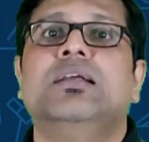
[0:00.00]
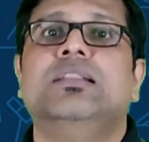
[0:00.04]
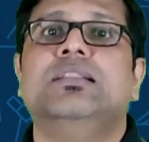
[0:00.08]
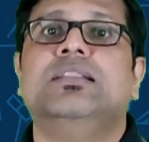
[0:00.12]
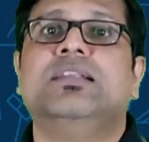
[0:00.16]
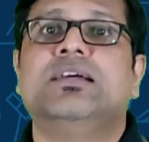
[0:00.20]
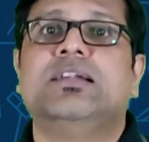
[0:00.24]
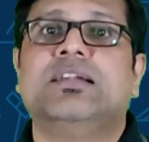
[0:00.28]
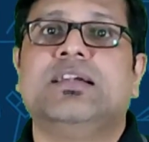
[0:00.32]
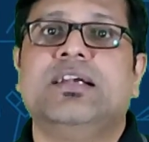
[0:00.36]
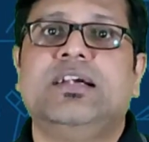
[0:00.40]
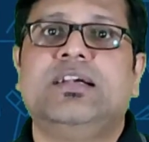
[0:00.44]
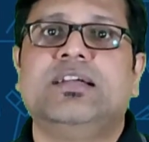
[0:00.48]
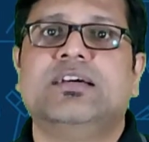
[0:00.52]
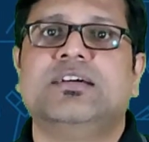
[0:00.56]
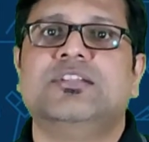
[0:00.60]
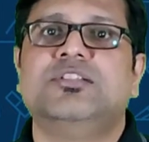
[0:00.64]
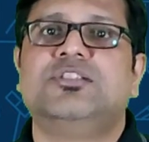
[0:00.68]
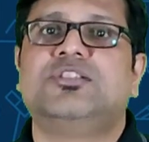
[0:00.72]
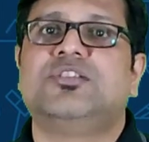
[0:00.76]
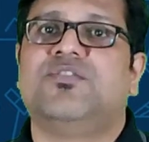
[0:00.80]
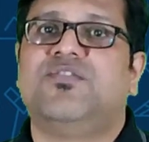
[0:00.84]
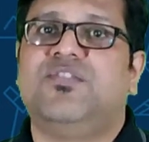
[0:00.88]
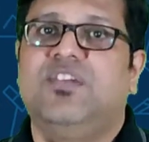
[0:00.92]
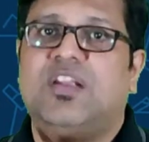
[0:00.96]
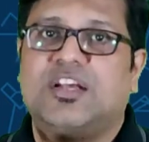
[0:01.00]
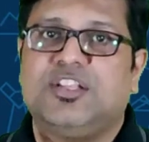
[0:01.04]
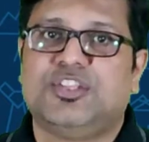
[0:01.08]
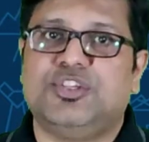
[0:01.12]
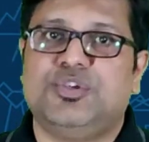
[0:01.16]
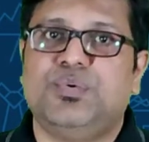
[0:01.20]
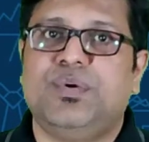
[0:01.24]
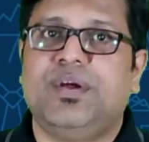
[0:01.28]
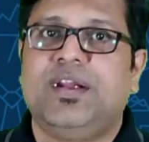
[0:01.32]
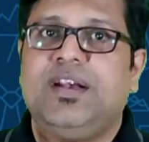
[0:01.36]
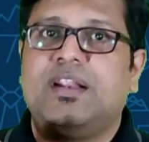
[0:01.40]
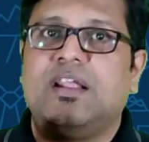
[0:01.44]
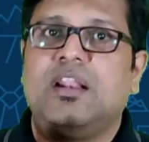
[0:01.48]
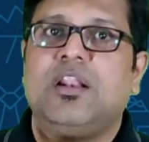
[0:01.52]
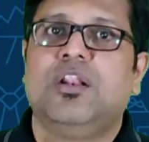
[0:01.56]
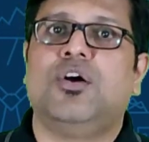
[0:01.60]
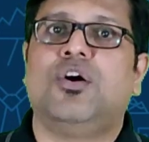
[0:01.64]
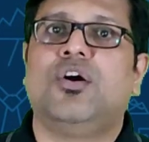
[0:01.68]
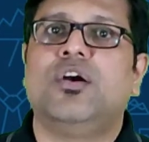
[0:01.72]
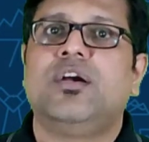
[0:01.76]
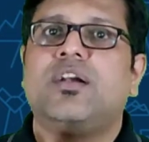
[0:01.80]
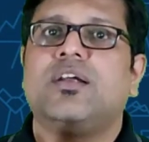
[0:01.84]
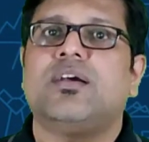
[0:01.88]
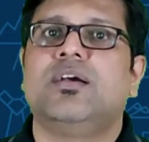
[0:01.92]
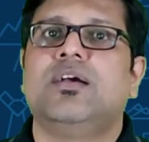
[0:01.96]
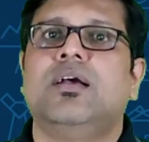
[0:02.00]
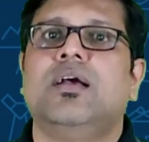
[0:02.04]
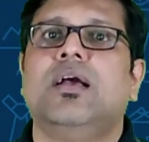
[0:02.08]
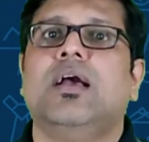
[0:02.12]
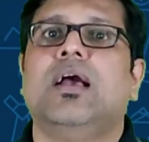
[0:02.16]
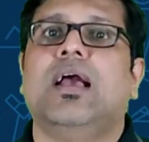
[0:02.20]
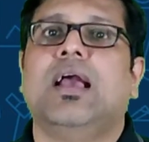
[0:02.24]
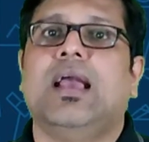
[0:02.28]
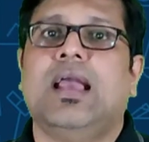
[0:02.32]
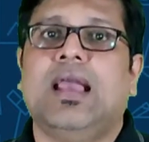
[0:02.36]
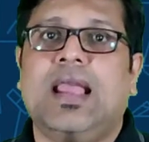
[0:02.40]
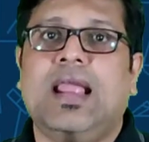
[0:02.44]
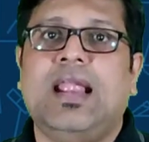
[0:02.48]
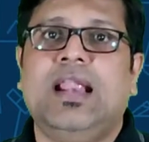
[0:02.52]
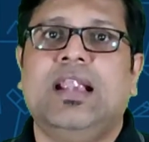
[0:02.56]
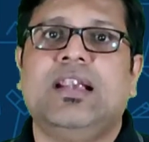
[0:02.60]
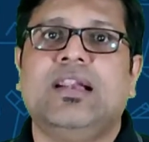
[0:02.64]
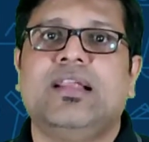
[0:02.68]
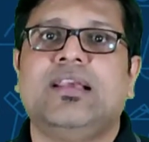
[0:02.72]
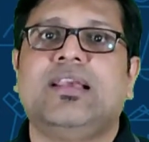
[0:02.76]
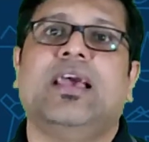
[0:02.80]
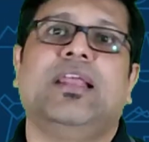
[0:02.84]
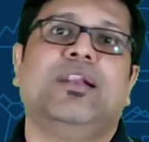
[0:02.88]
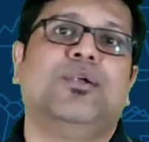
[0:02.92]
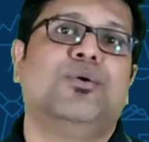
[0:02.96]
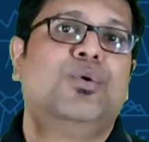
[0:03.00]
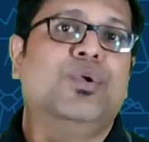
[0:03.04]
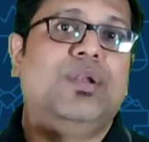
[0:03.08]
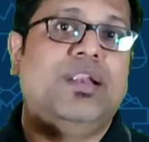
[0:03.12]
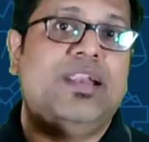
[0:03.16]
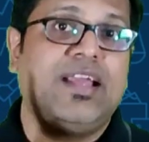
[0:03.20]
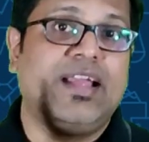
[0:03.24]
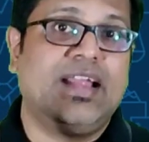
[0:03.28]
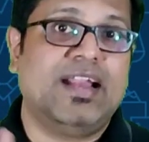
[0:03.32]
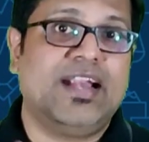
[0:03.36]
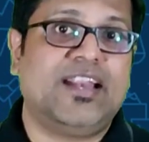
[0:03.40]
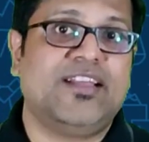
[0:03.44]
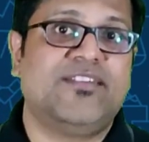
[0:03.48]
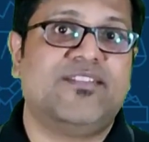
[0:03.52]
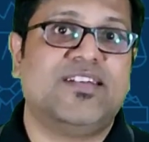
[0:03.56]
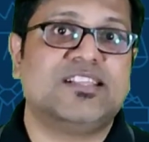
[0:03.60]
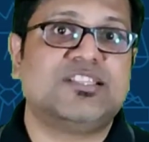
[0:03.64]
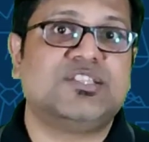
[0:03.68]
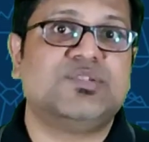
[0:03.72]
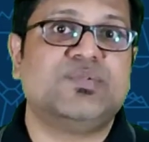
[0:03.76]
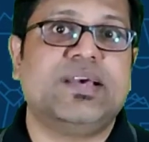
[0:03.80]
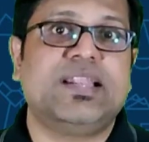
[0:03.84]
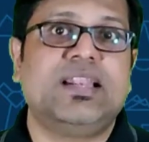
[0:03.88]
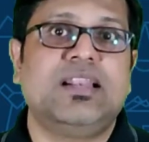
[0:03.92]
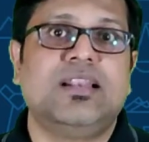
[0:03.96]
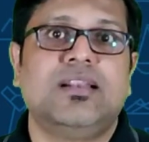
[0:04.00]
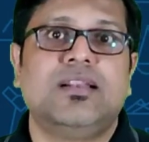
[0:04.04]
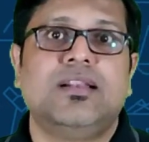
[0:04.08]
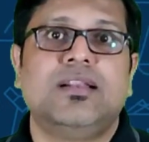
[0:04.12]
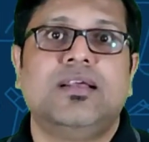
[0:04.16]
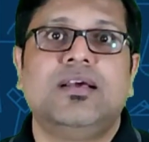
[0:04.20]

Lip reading: The returns fluctuate a lot and can go negative as well.